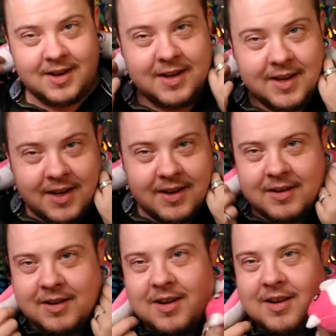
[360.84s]
hug
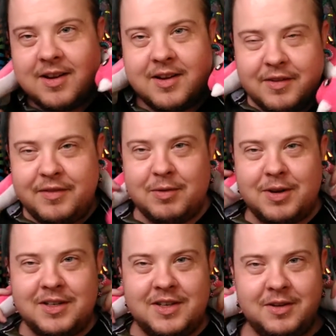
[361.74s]
you if you
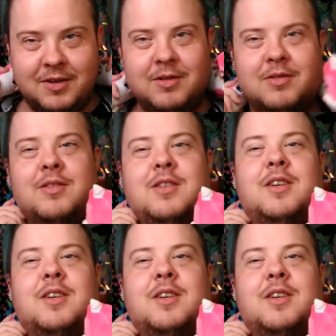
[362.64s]
want to.